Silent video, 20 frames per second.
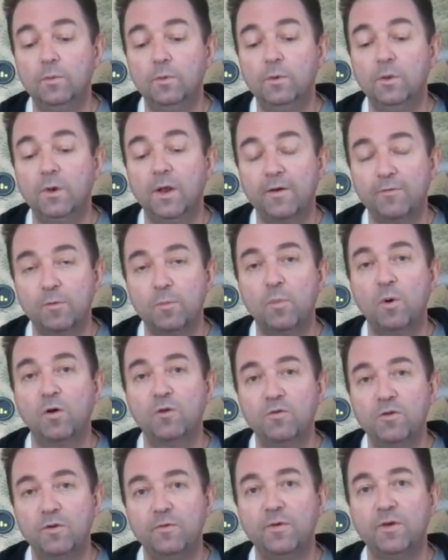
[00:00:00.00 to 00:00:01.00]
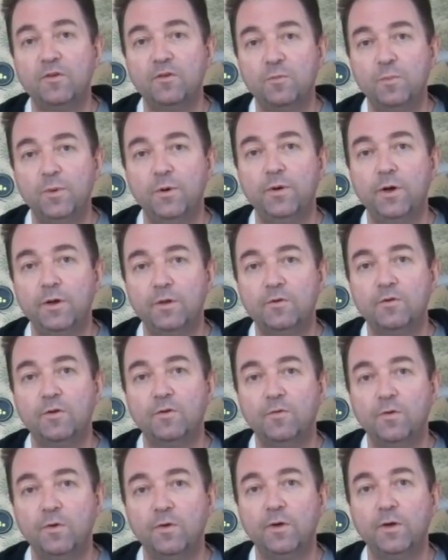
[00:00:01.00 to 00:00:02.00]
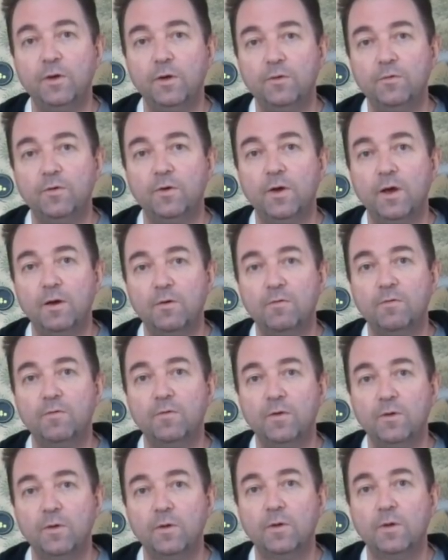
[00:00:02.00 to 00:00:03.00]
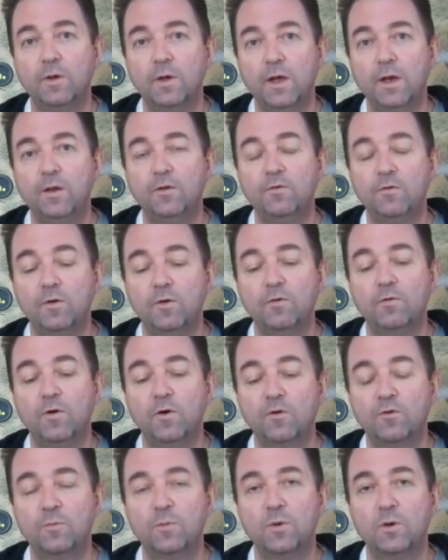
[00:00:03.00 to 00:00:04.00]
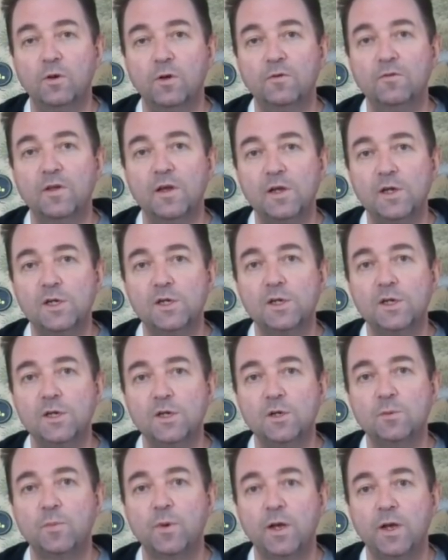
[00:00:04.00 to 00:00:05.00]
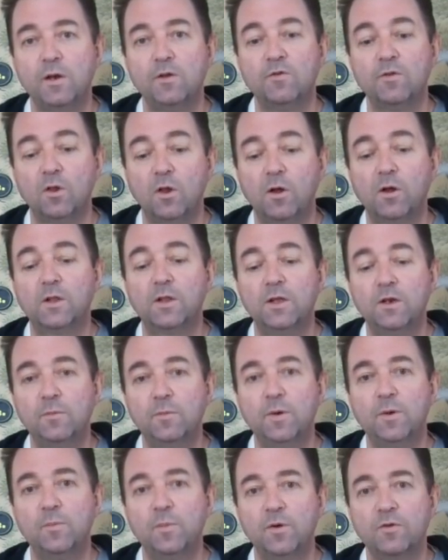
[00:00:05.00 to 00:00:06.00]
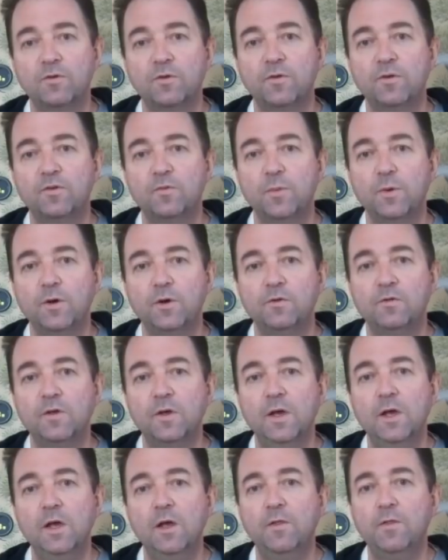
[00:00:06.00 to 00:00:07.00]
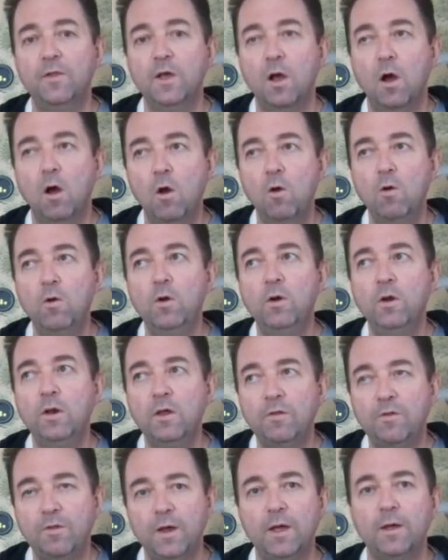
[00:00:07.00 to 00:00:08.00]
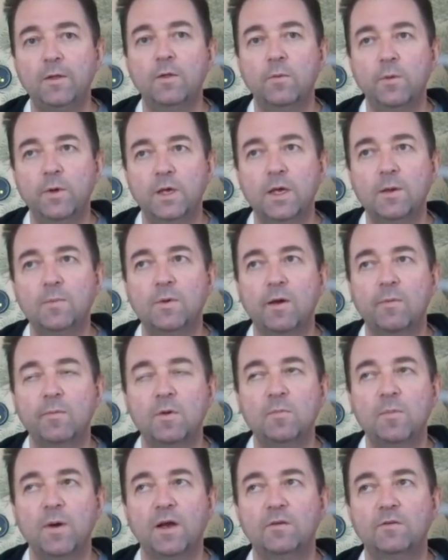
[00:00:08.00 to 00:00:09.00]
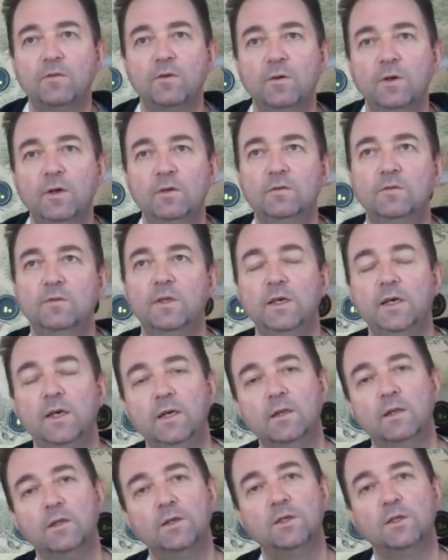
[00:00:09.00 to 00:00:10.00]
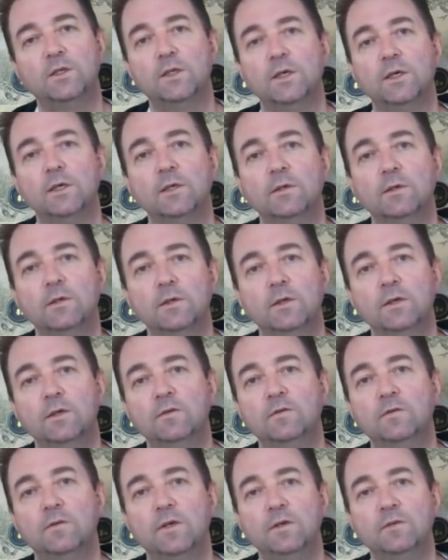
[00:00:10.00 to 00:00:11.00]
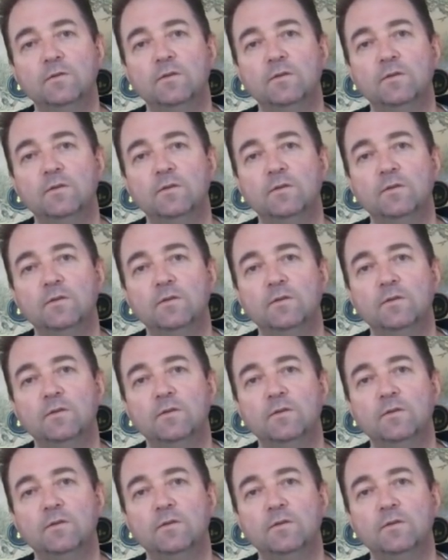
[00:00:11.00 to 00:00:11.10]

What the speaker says: you'll have a positive experience if you have any sort of hospitalisation in Japan. It's likely to be a positive experience. The only thing that we keep coming back to is the English thing. Is